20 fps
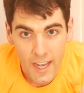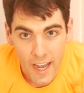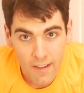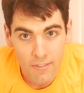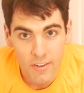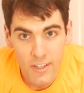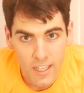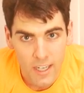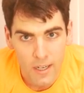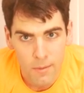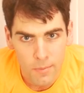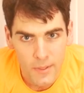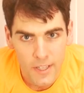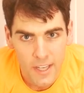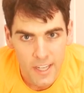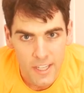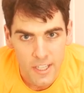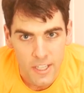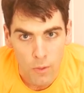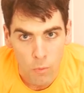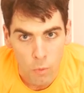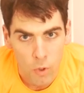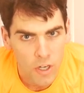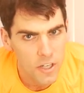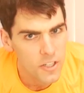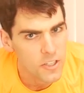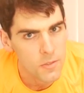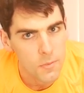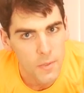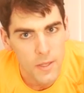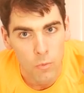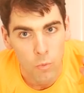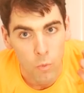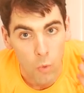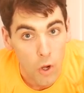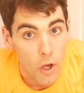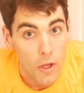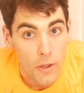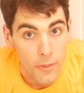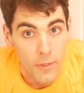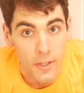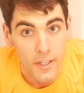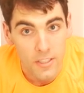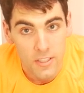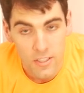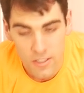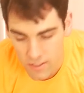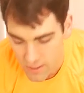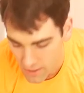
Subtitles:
have a cupcake, you want it to be worth it.